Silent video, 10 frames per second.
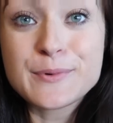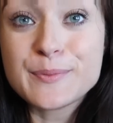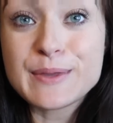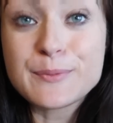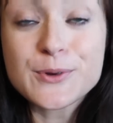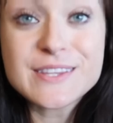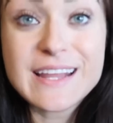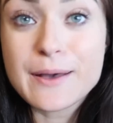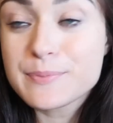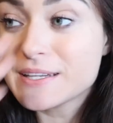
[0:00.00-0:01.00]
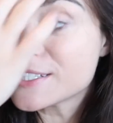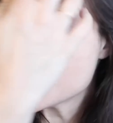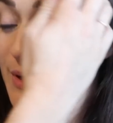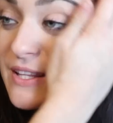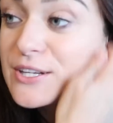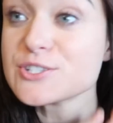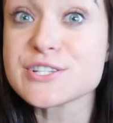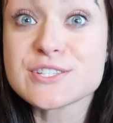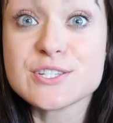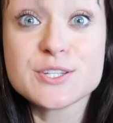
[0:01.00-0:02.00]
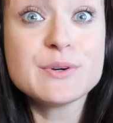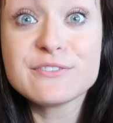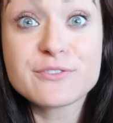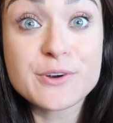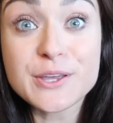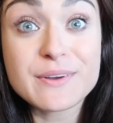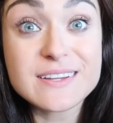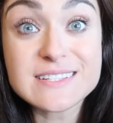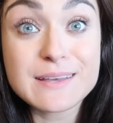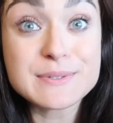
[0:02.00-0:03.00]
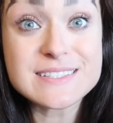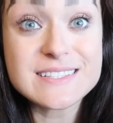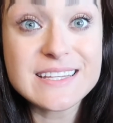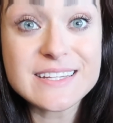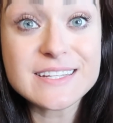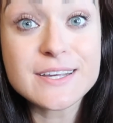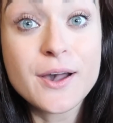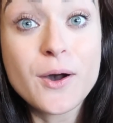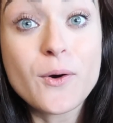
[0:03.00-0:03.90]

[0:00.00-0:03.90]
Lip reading: will be more than happy to either just do it for you anytime it's needed,